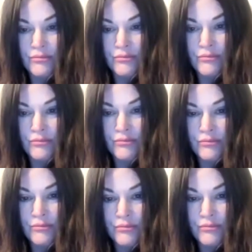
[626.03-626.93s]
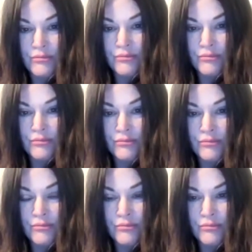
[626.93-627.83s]

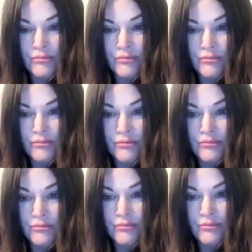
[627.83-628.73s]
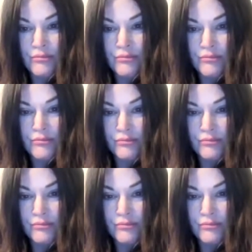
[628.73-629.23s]
(silent)